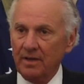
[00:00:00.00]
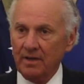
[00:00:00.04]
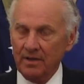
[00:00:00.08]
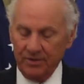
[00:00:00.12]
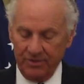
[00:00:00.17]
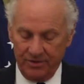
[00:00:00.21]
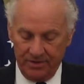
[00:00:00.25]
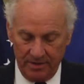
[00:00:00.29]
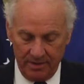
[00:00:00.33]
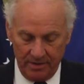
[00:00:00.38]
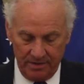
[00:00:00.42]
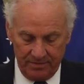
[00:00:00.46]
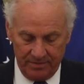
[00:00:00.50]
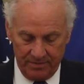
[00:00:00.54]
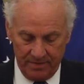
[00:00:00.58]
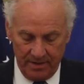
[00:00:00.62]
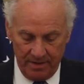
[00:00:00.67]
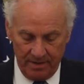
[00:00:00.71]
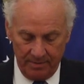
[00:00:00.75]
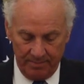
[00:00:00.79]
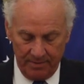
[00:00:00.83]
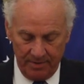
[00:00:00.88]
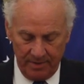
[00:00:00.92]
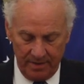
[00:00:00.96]
Sheriff's
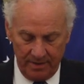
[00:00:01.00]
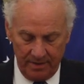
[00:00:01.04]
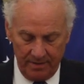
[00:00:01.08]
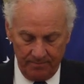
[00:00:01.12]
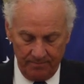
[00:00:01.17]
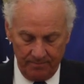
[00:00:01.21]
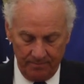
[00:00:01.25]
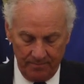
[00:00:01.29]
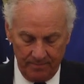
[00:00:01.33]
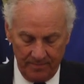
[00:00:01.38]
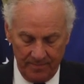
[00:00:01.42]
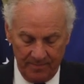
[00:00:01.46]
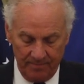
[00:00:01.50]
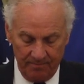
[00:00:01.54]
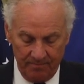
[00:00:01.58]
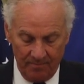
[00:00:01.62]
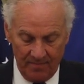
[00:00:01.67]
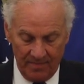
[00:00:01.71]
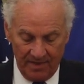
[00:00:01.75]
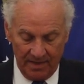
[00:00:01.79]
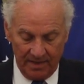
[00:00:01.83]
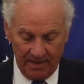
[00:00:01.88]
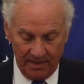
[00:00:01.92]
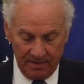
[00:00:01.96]
deputy.
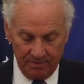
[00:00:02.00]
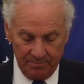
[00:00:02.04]
I